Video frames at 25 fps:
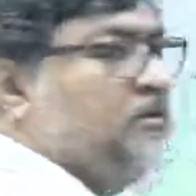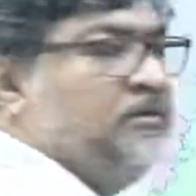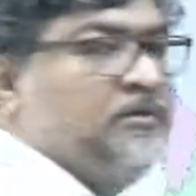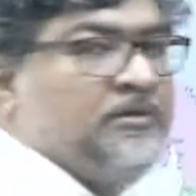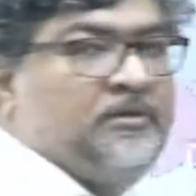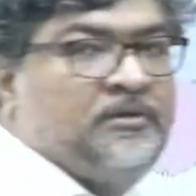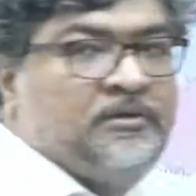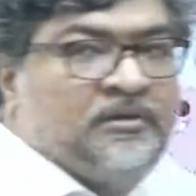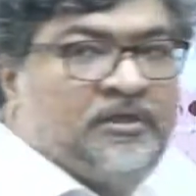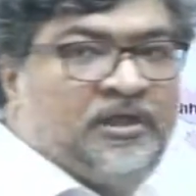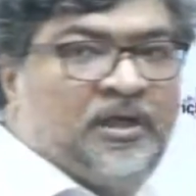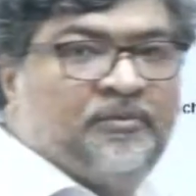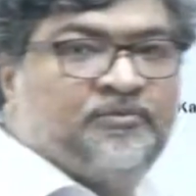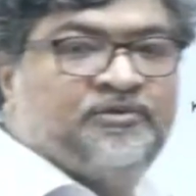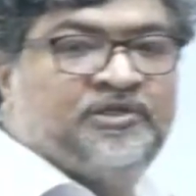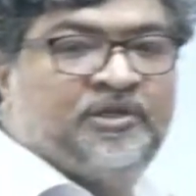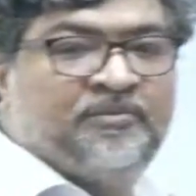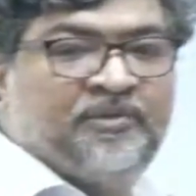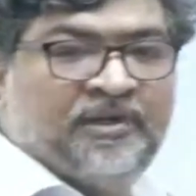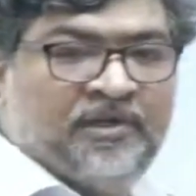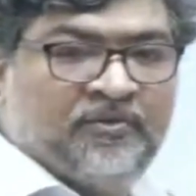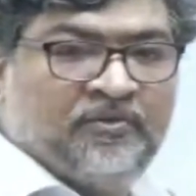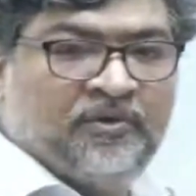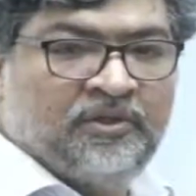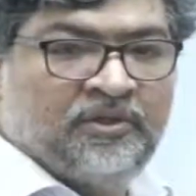Namcha
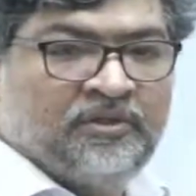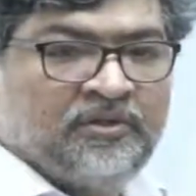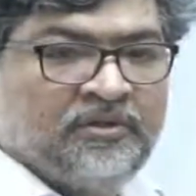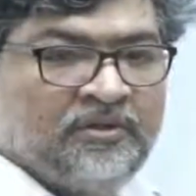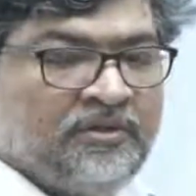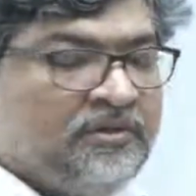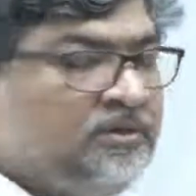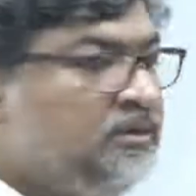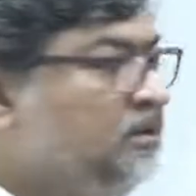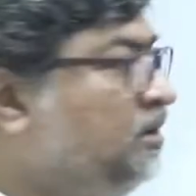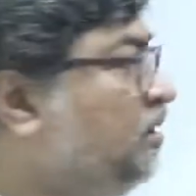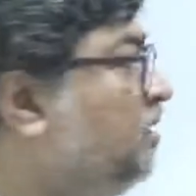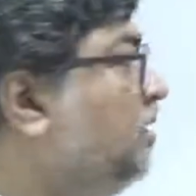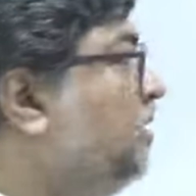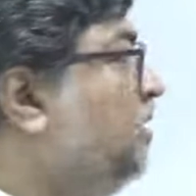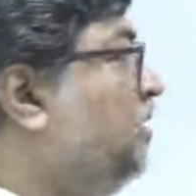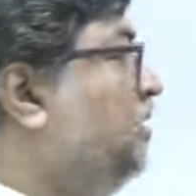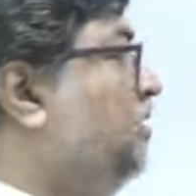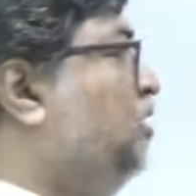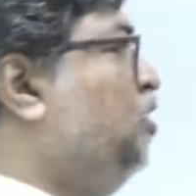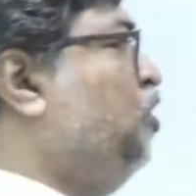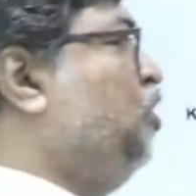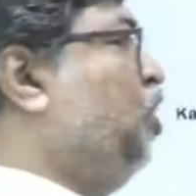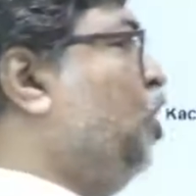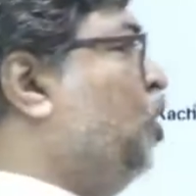Barwa.
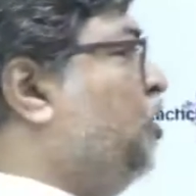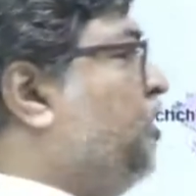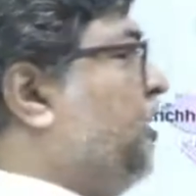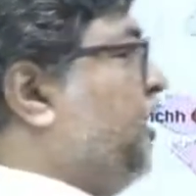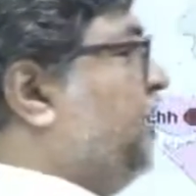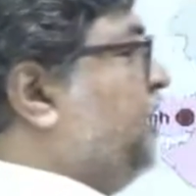Nokrek is